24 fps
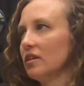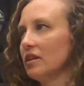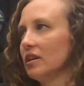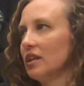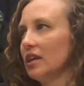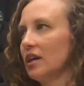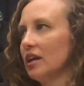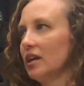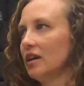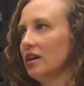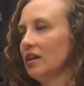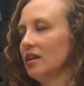
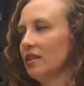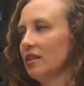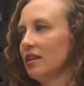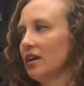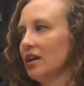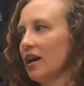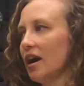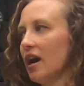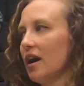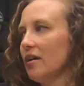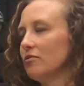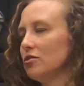
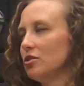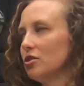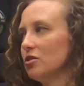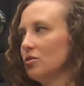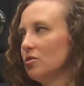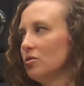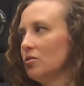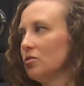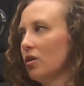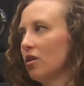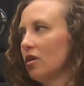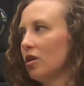They have
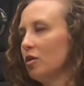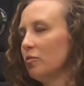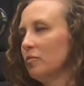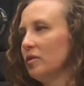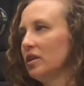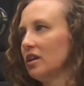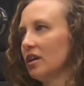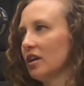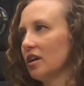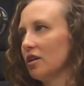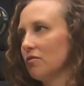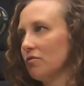to all be
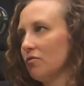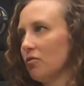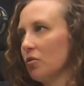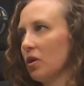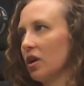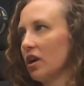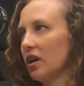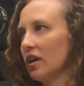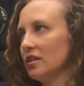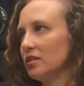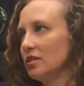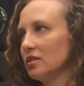cared
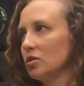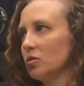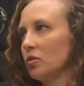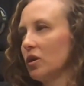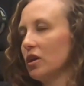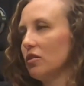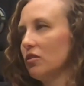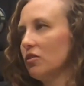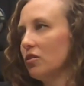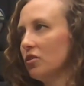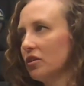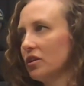for. And so
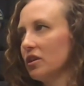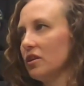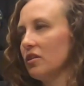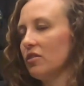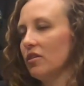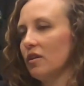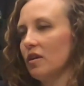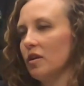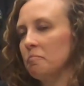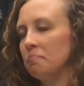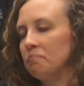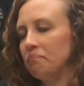I look at
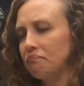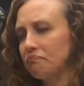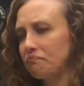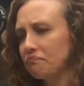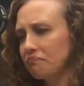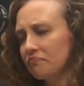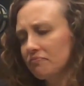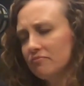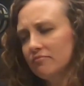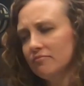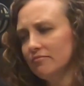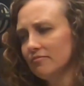them
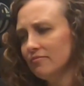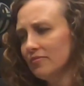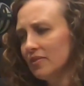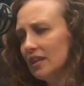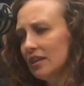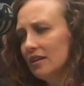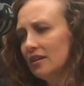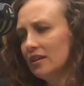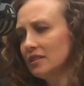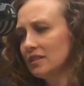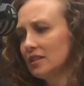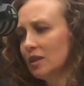
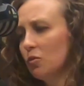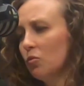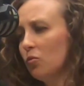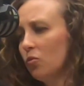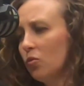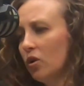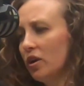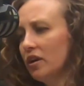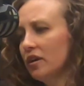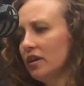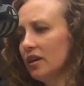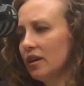and I say,
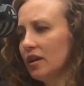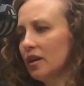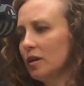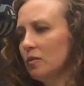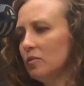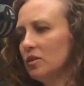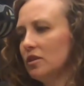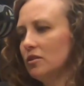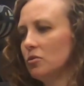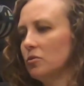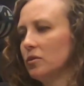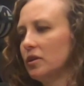what can I
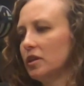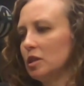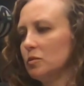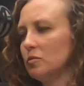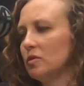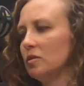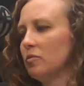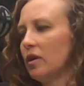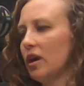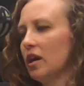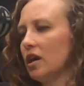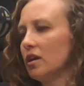be doing to
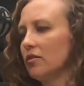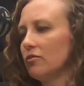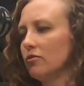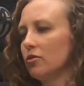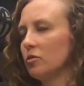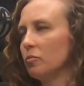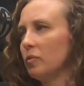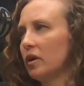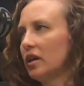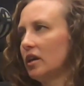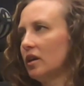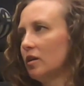be better for
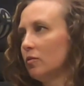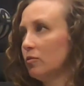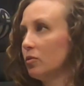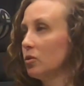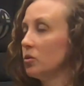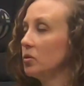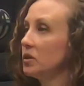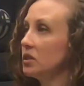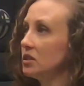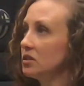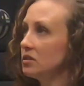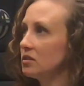my
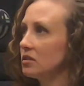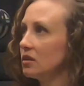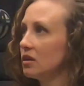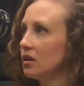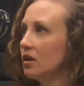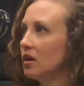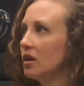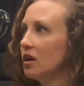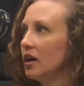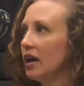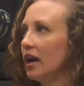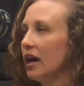employees?
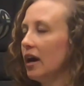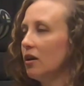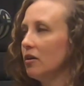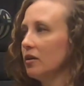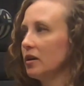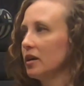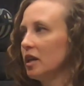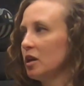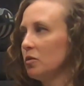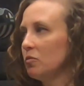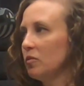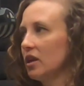How
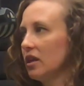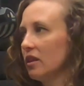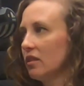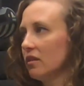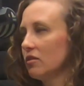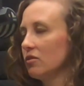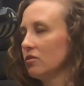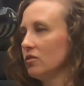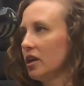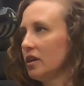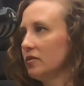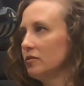can I make
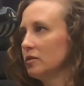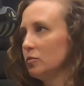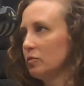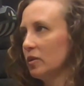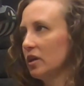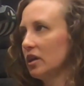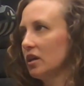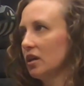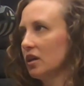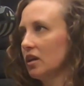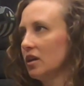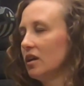their lives
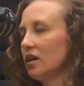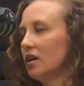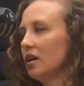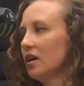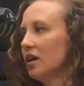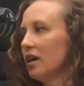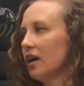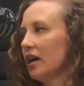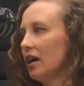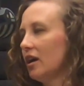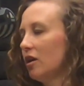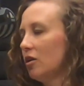better?
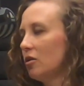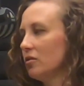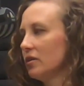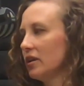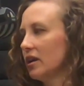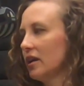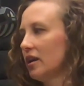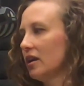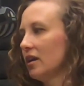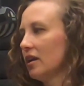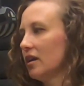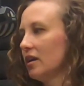How
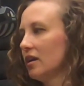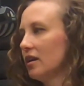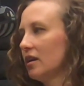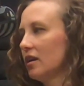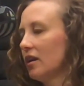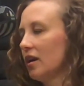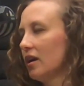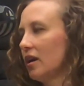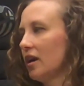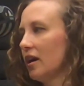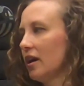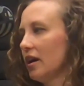can
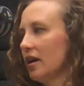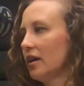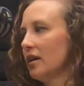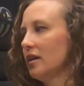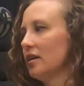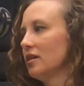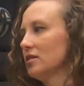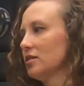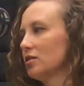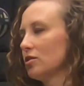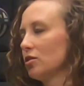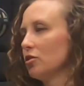
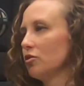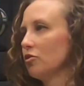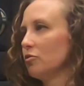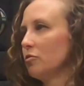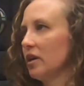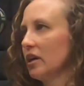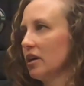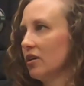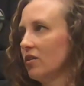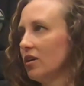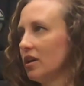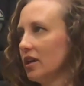I serve
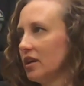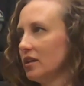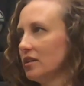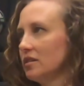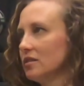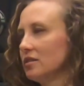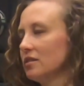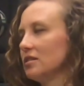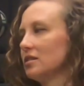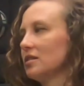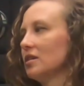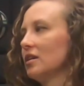my
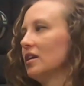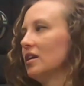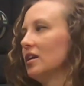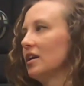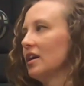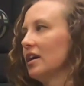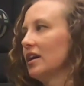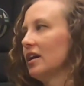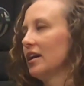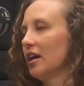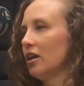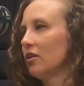clients?
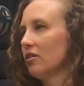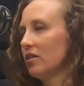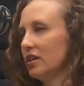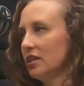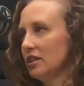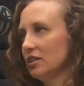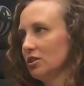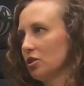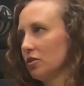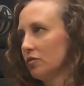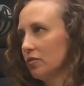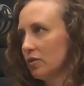And how can I
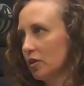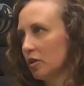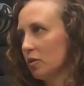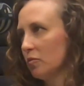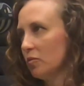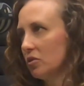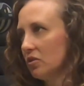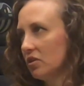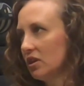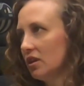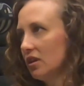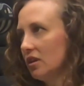serve the
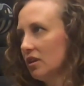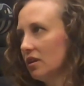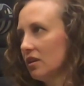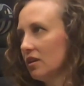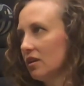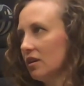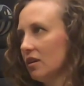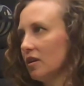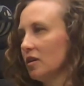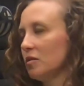community?